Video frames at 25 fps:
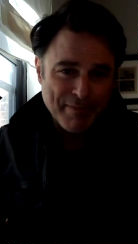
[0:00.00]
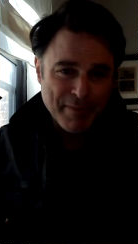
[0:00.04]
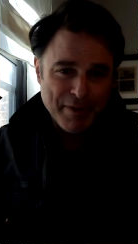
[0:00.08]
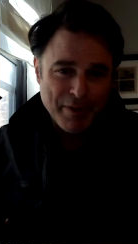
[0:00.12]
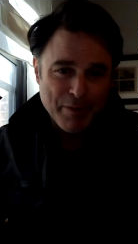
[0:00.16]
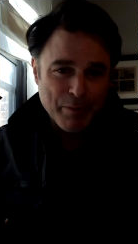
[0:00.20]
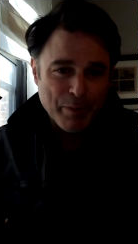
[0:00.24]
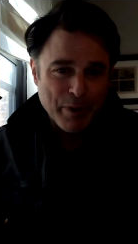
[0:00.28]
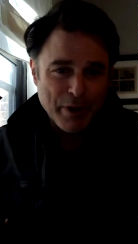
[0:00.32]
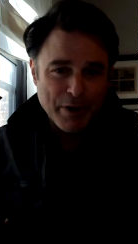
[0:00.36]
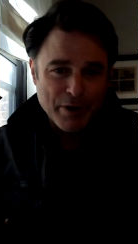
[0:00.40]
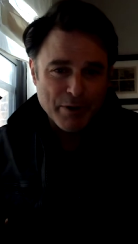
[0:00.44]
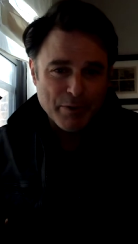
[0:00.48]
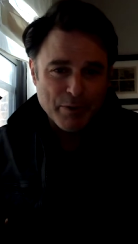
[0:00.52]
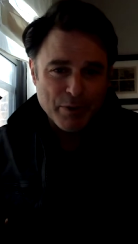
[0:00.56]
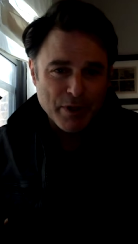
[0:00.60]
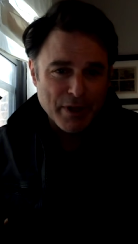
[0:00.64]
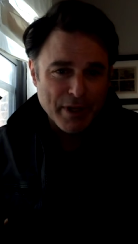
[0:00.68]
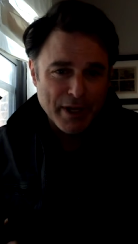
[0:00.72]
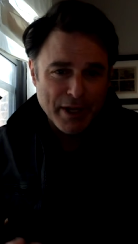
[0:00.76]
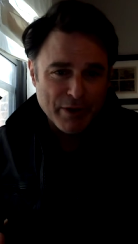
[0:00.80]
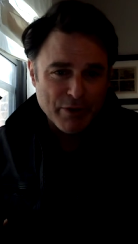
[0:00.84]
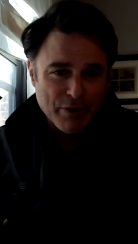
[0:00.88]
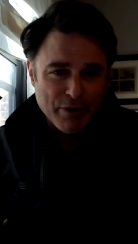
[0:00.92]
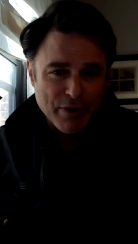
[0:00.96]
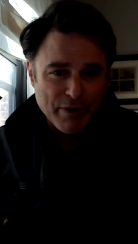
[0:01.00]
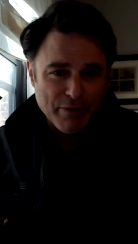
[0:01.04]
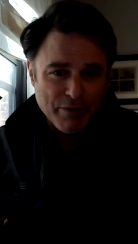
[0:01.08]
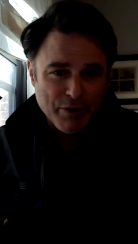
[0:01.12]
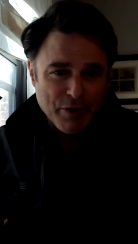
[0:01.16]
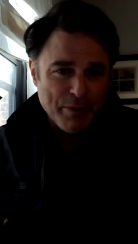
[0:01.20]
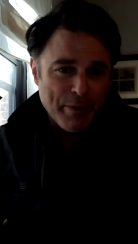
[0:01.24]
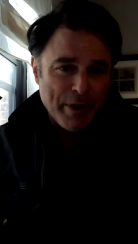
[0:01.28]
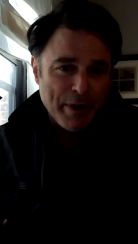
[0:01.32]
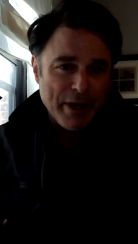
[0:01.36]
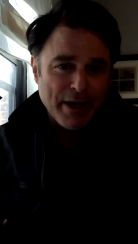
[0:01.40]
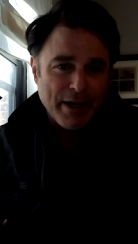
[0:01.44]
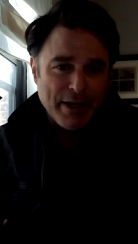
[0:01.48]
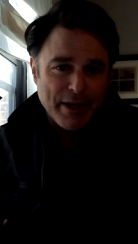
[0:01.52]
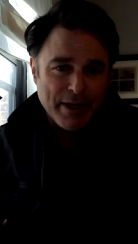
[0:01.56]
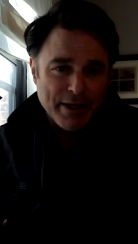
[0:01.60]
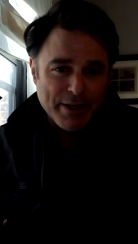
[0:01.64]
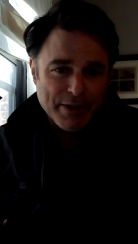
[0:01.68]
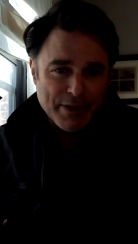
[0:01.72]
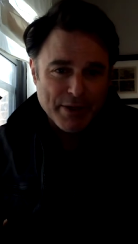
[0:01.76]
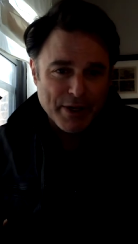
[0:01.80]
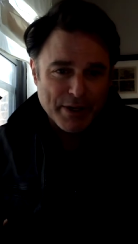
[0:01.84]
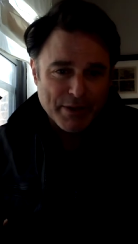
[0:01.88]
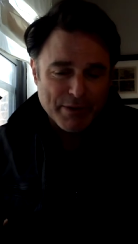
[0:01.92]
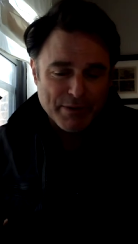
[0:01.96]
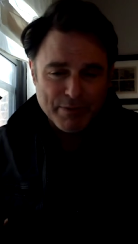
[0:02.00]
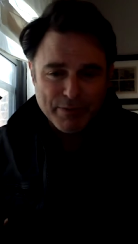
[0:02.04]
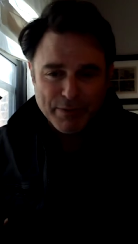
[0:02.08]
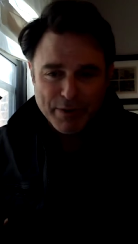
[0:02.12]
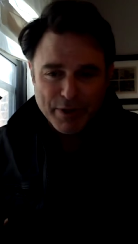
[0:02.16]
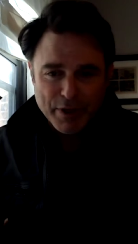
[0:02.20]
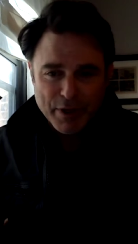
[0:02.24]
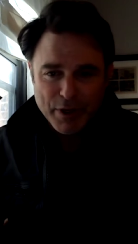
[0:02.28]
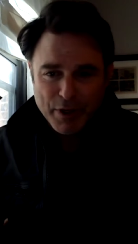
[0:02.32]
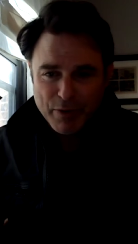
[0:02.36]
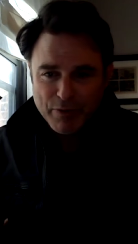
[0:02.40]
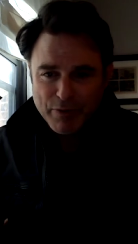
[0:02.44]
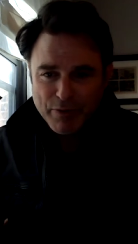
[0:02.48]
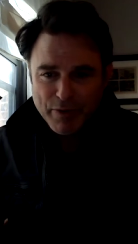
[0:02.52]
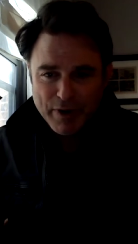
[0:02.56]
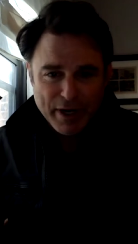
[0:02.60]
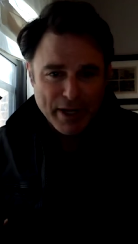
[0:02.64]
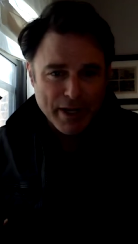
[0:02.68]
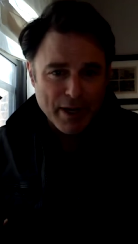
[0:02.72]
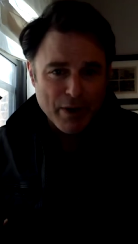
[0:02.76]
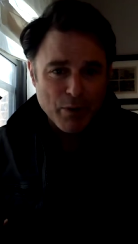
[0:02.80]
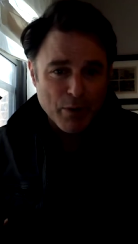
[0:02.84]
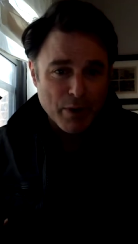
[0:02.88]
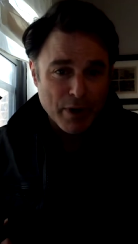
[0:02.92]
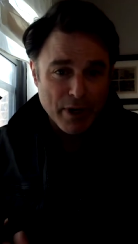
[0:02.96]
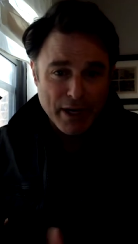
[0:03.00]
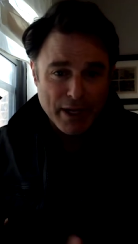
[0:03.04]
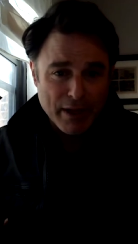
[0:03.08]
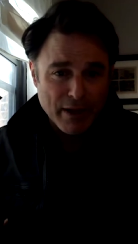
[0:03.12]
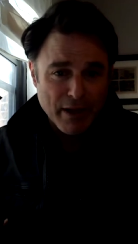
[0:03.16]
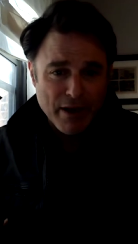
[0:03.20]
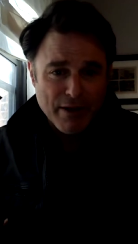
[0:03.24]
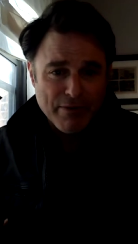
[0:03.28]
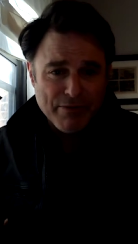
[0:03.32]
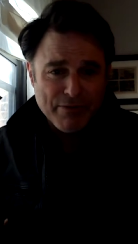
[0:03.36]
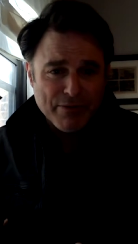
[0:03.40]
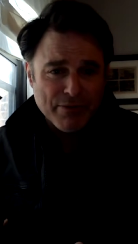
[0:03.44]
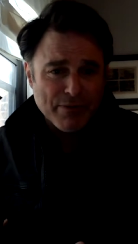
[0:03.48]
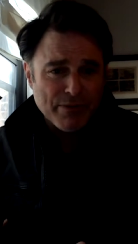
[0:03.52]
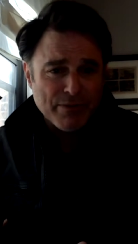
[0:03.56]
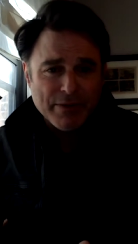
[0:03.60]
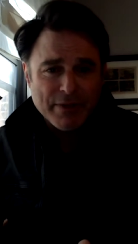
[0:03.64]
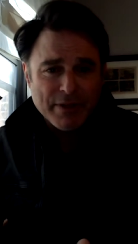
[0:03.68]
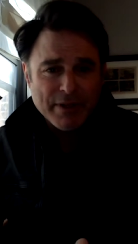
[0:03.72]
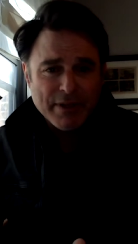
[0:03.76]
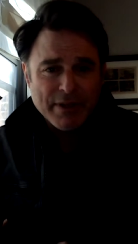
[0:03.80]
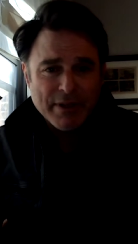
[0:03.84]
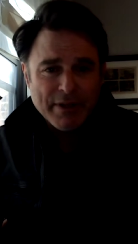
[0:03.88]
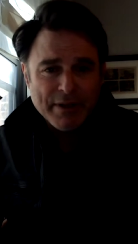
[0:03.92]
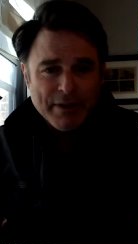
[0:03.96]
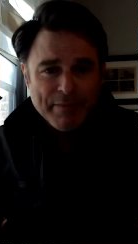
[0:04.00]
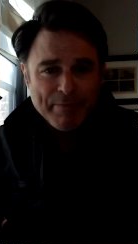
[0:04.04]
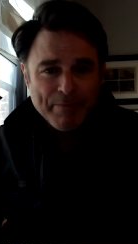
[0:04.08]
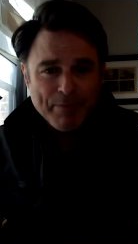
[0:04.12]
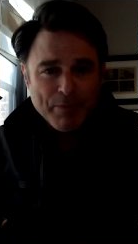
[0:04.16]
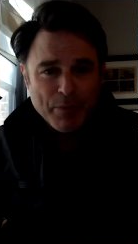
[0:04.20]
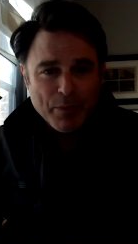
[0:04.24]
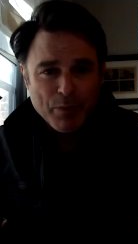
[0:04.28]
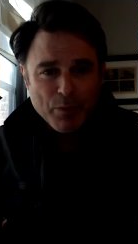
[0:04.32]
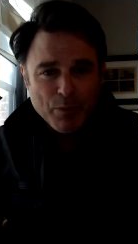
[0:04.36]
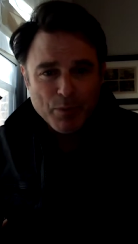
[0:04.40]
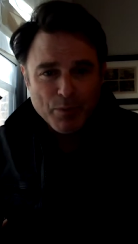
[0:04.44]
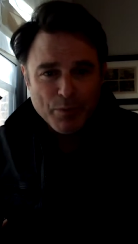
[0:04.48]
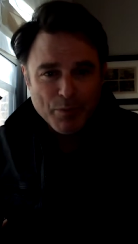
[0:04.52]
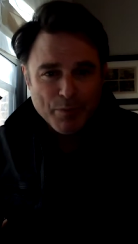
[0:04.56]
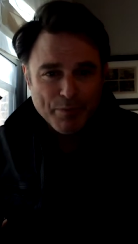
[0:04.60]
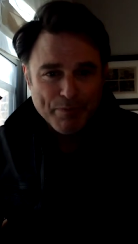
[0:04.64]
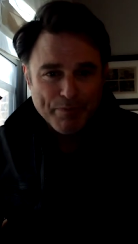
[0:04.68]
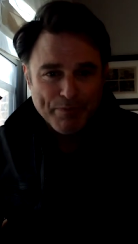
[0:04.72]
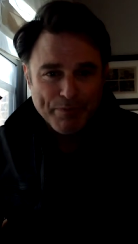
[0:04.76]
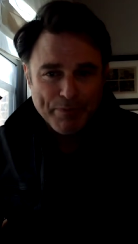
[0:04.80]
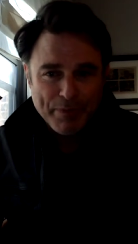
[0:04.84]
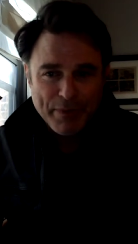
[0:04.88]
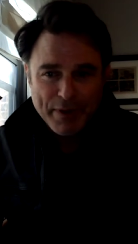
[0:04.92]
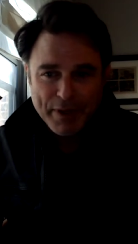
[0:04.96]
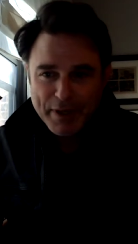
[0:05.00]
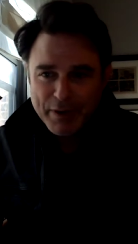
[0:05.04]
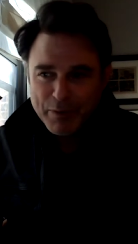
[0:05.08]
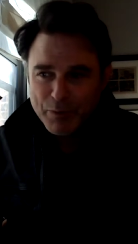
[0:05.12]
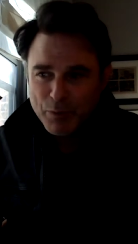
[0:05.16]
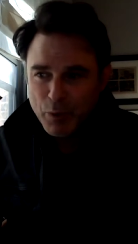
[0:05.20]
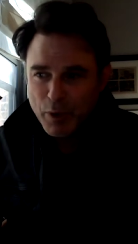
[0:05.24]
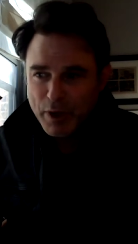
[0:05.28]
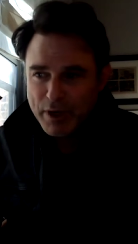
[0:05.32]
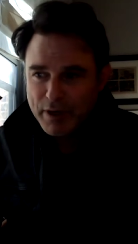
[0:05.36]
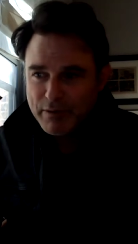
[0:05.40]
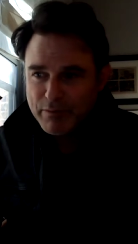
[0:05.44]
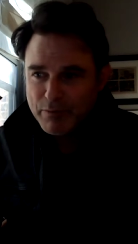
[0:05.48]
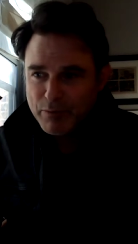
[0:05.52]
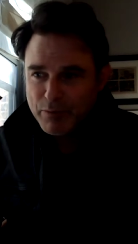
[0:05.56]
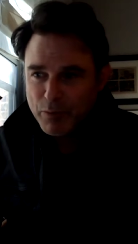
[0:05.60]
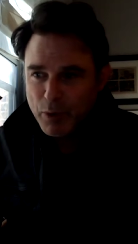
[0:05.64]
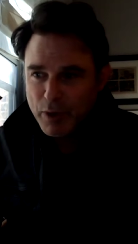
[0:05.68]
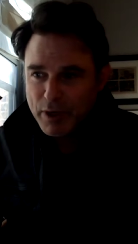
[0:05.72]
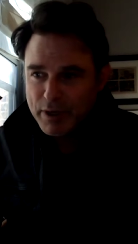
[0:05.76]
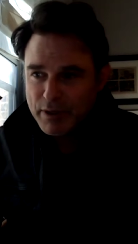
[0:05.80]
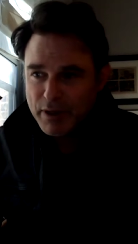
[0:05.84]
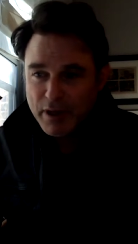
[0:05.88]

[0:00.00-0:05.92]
a better relater of humanity and you know finding out what I love mm, and what what